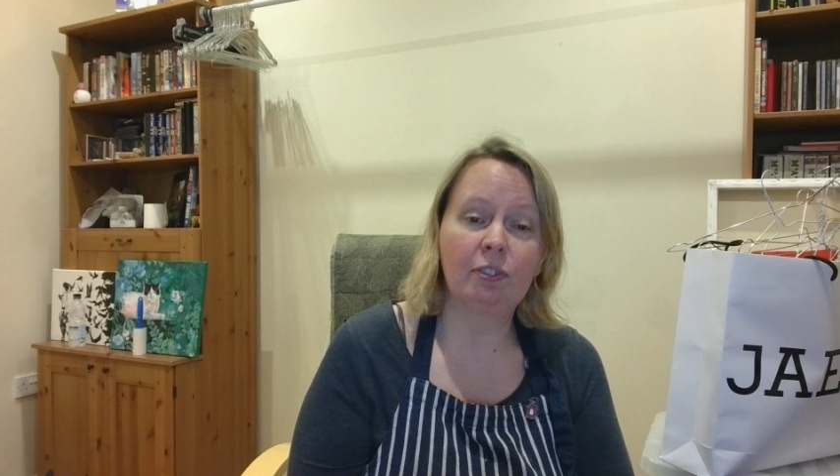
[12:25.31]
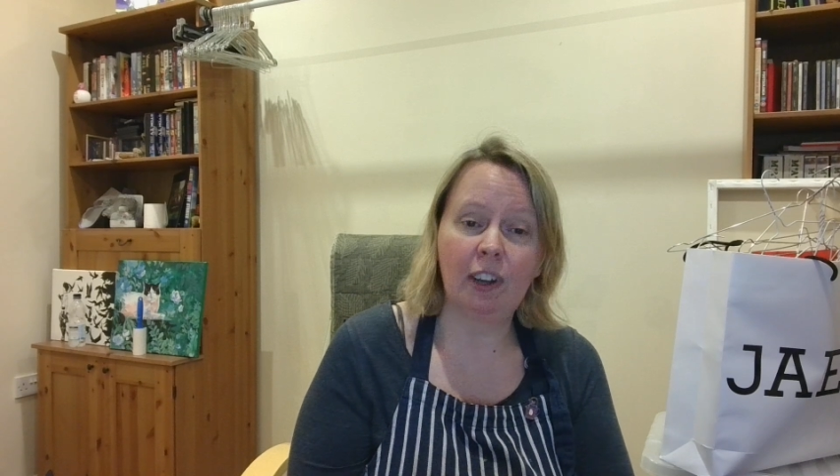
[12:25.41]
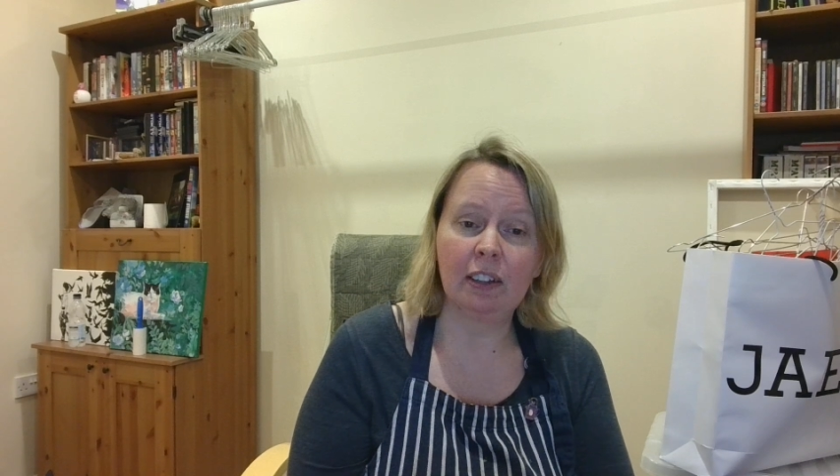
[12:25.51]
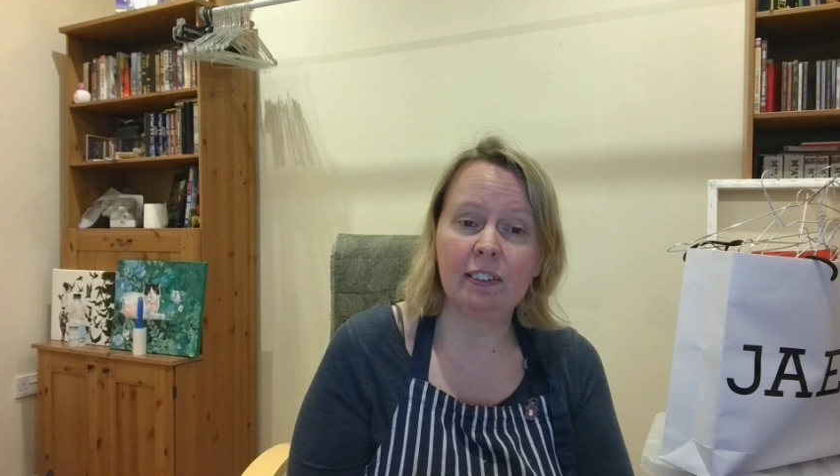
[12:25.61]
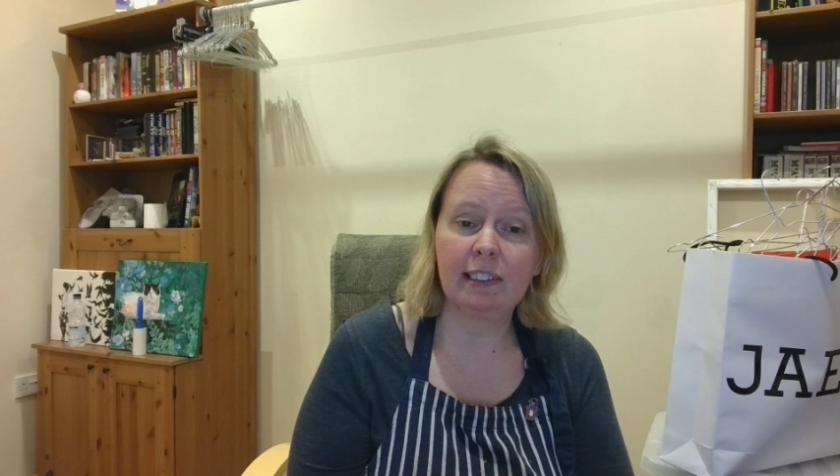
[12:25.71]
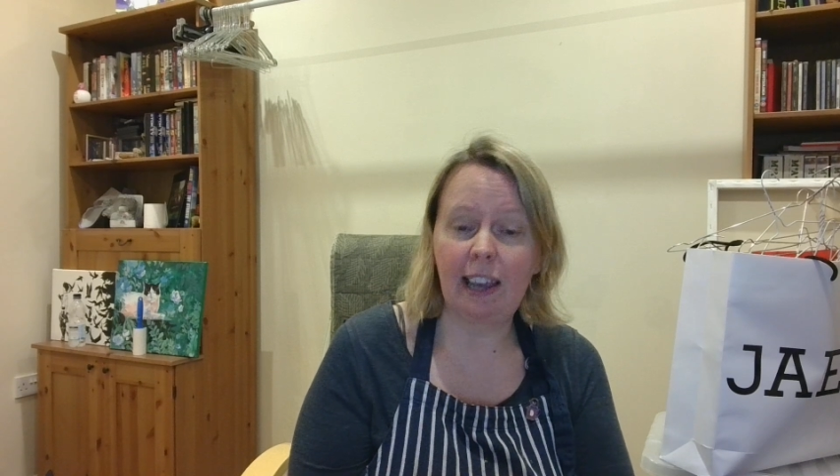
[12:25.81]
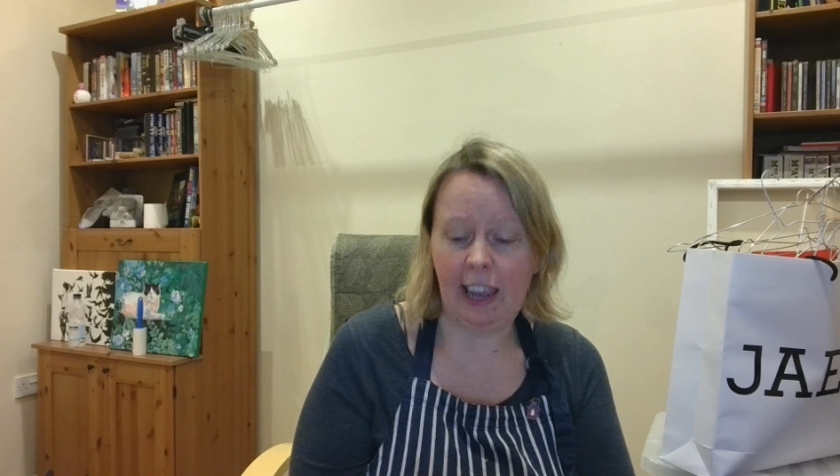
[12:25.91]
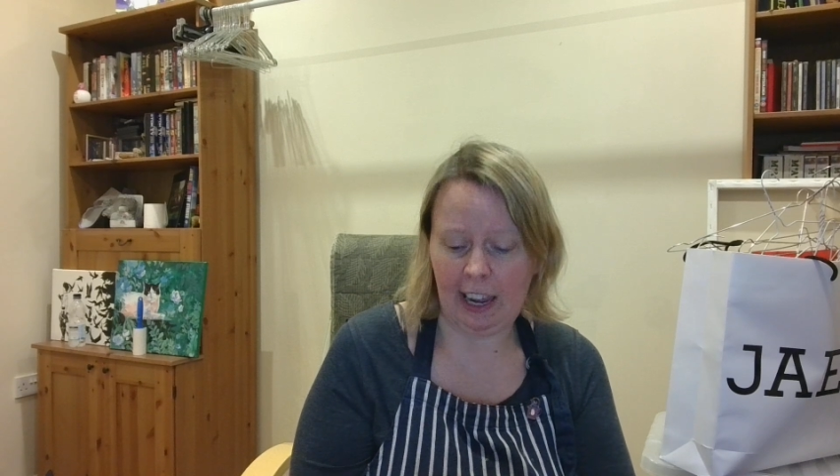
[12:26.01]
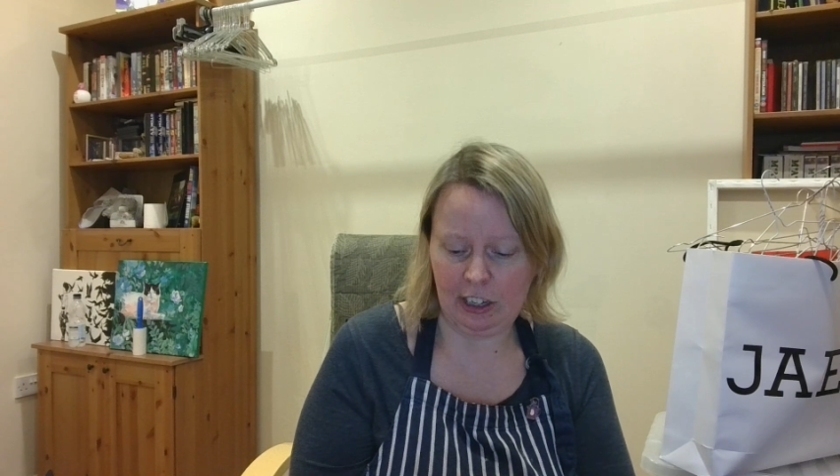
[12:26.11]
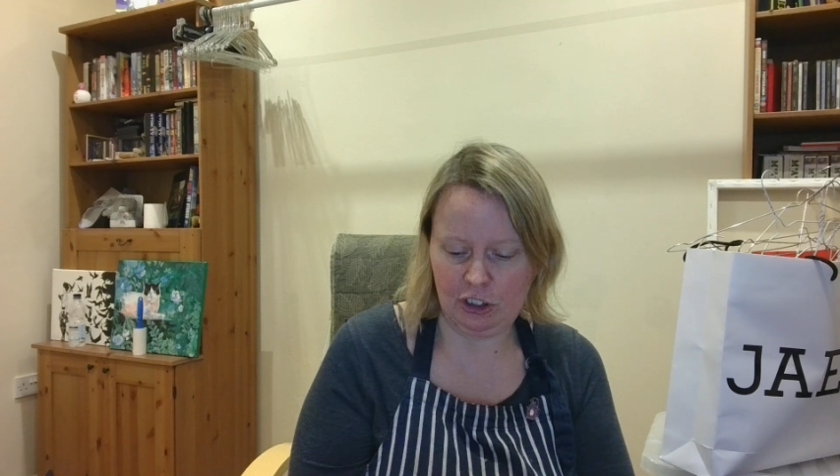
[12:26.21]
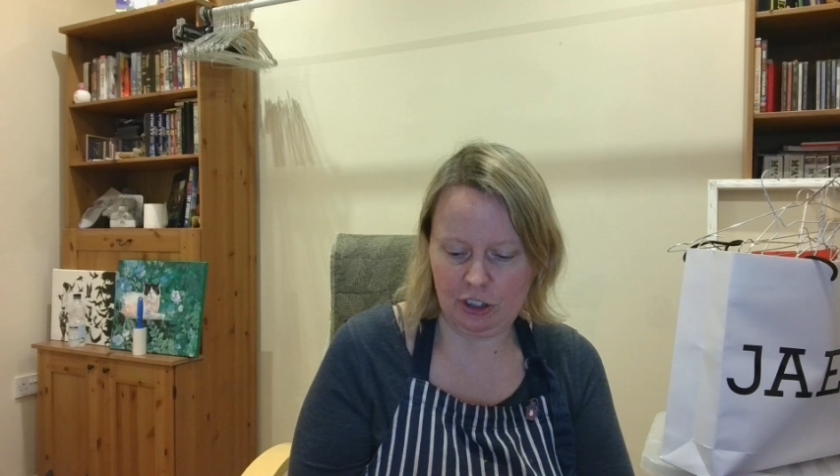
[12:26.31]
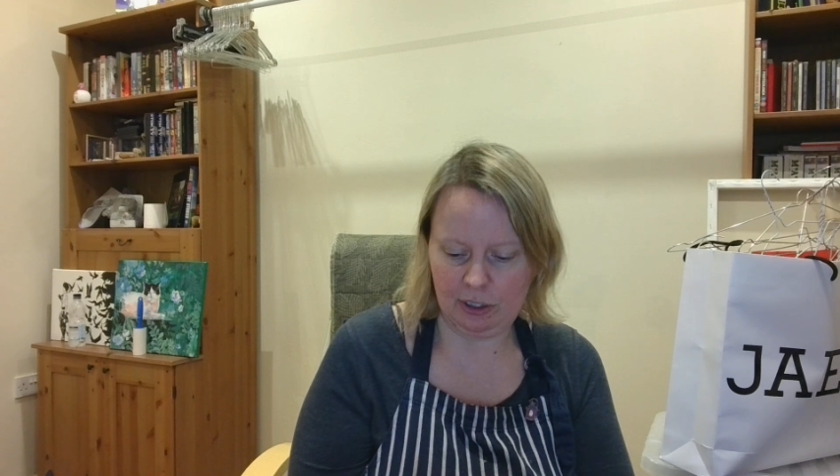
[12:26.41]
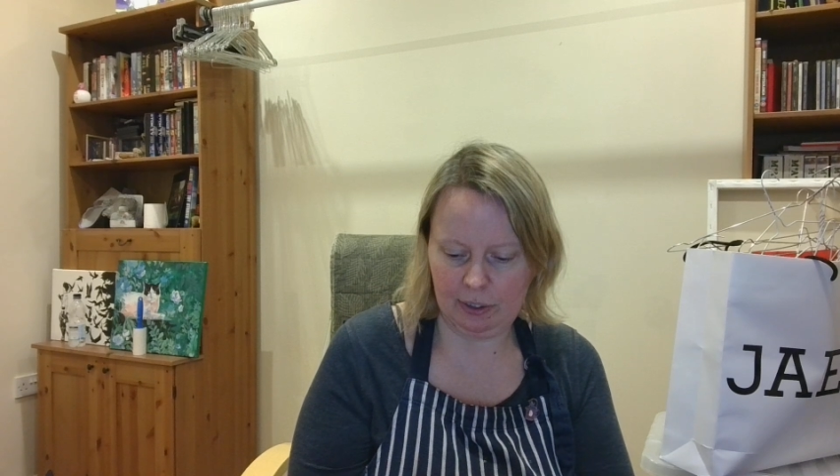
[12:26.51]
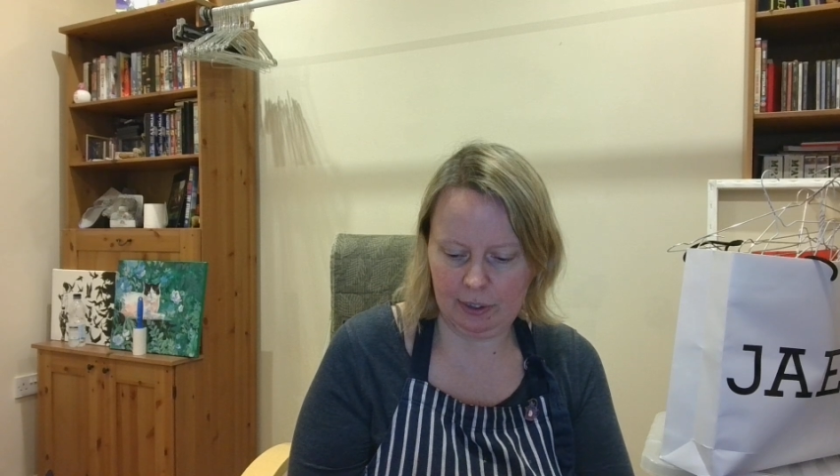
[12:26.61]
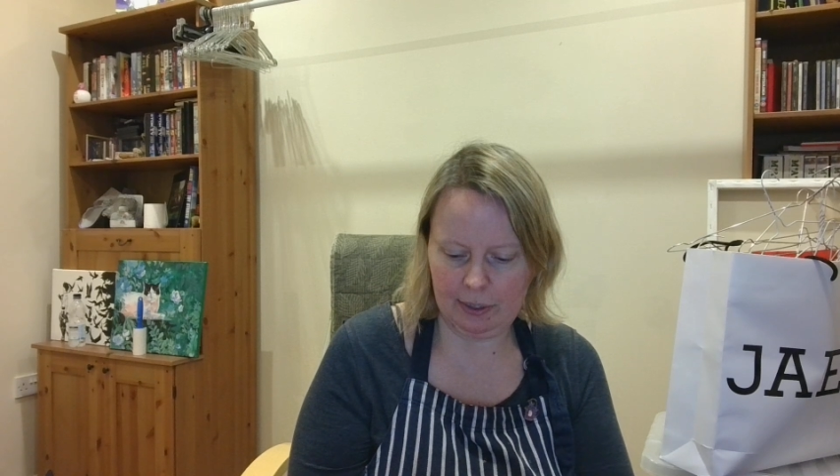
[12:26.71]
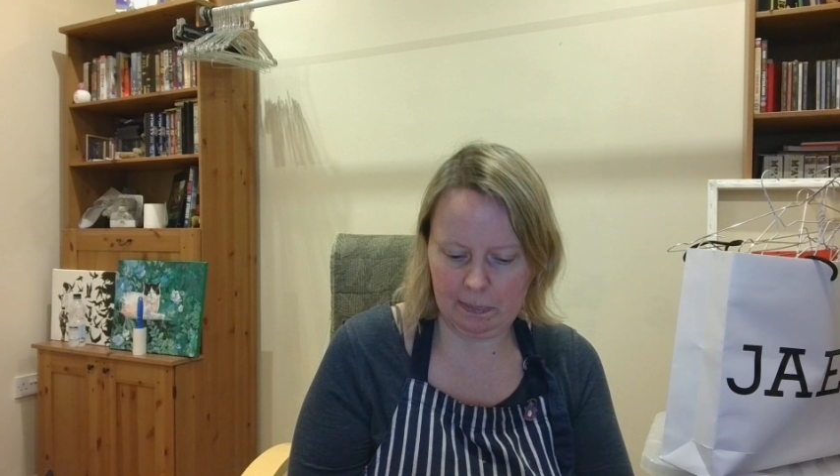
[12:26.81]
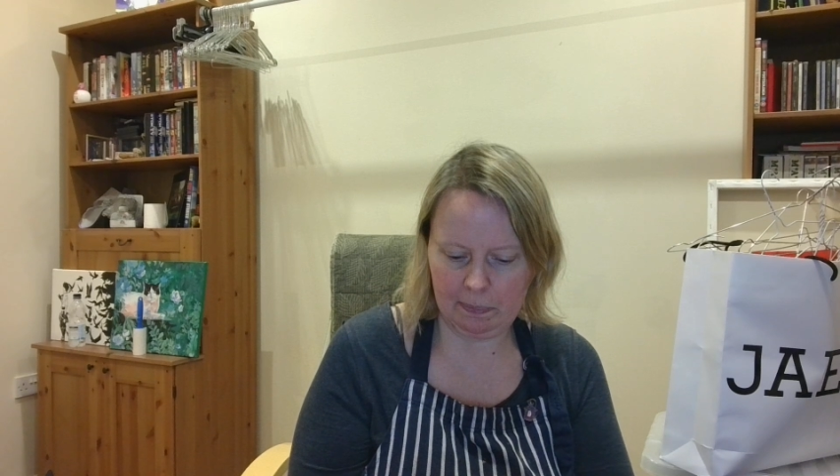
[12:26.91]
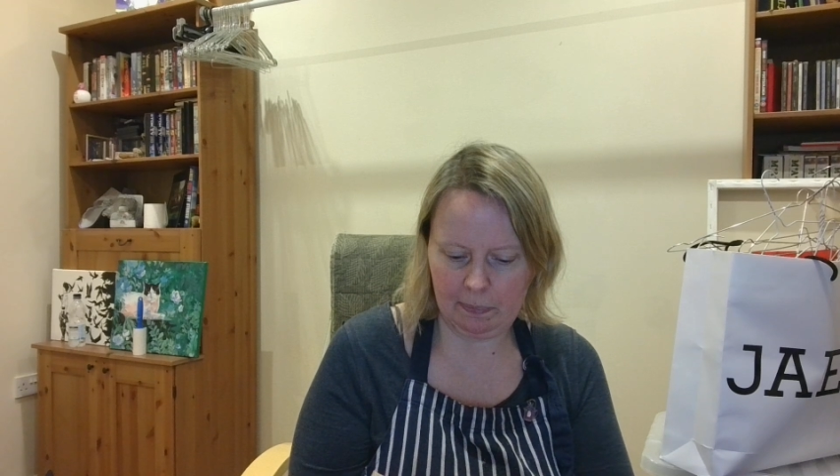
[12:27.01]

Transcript: felt ancient.